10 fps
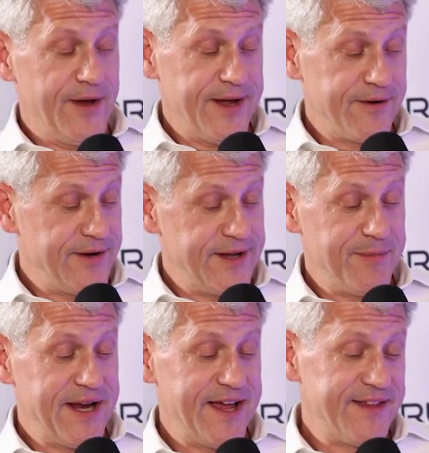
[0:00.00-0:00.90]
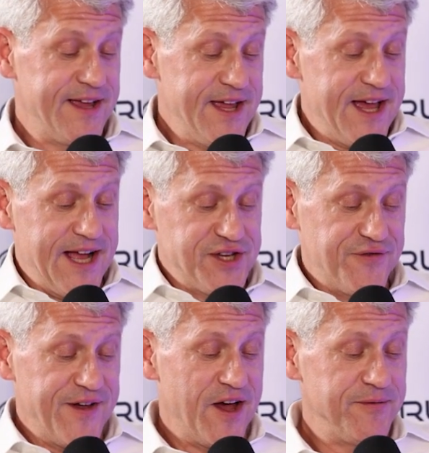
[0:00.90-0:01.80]
I agree. I mean, I
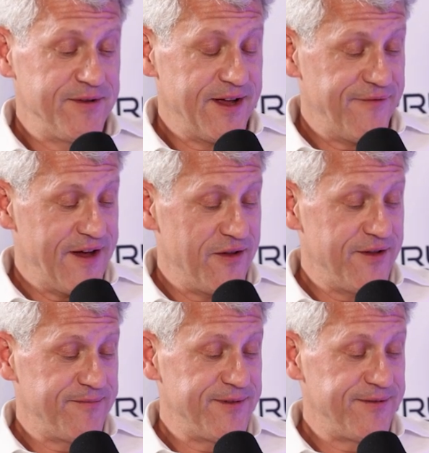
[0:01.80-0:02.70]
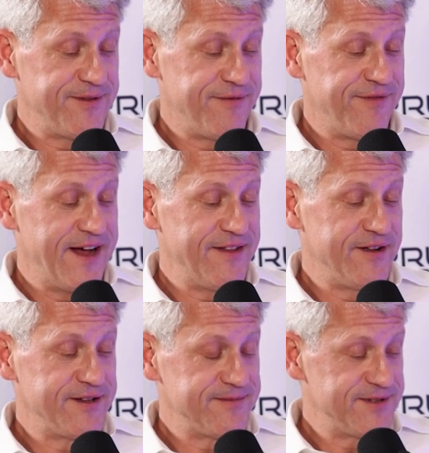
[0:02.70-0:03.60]
just found
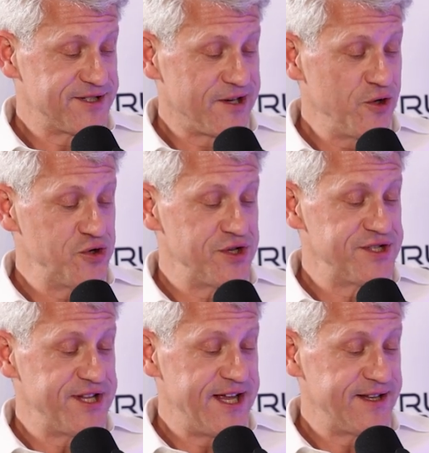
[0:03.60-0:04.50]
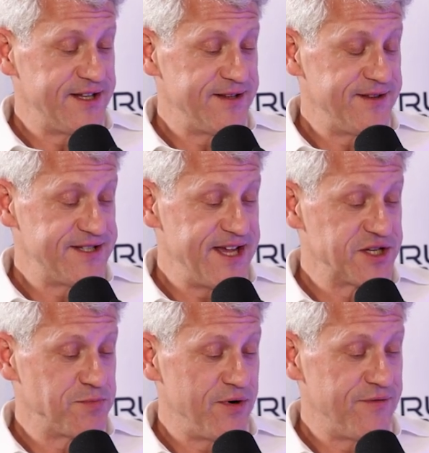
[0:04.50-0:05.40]
the solutions that this
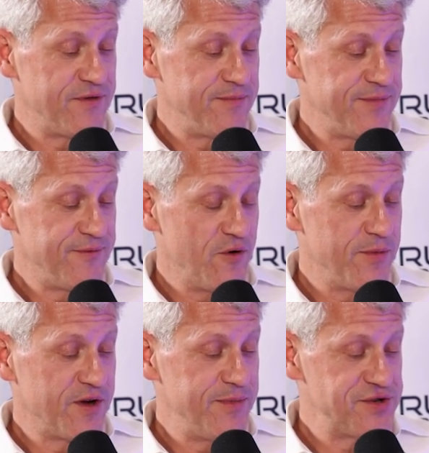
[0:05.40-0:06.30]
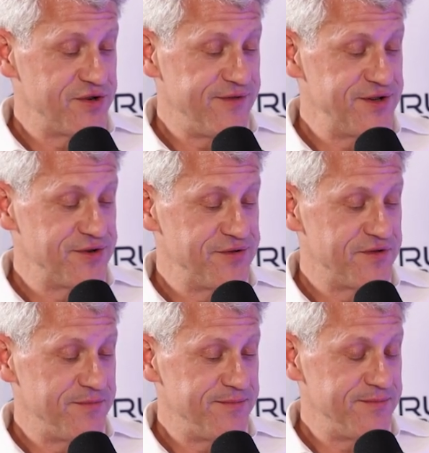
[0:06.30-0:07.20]
expert from the former commissioner of insurance
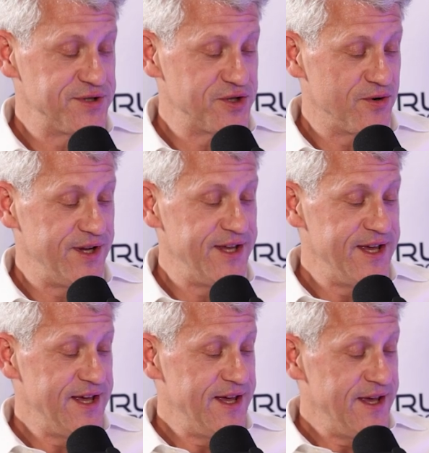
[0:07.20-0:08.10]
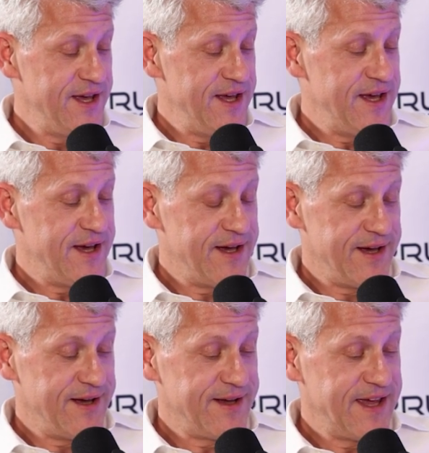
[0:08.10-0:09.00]
from Missouri
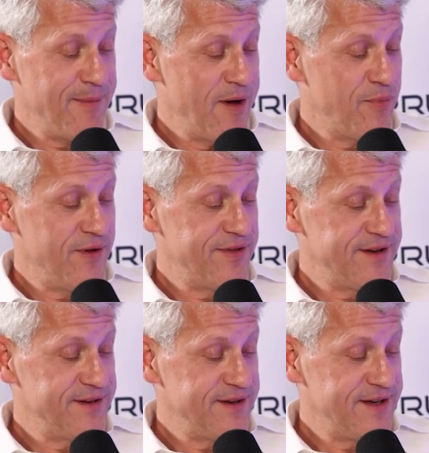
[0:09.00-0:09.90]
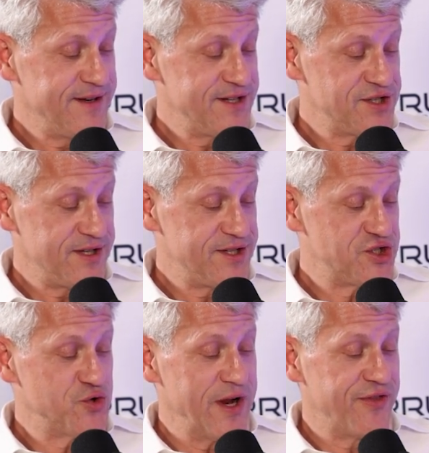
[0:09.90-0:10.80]
came up with, and it's
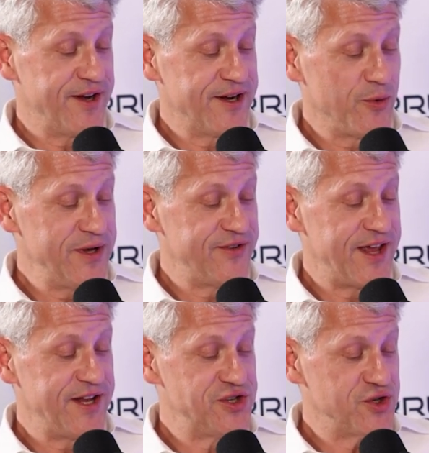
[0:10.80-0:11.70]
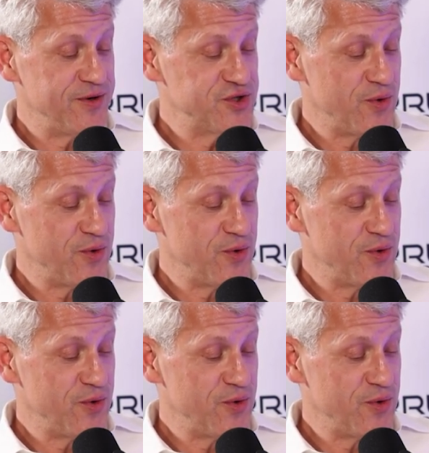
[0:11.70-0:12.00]
strengthening Louisiana insurance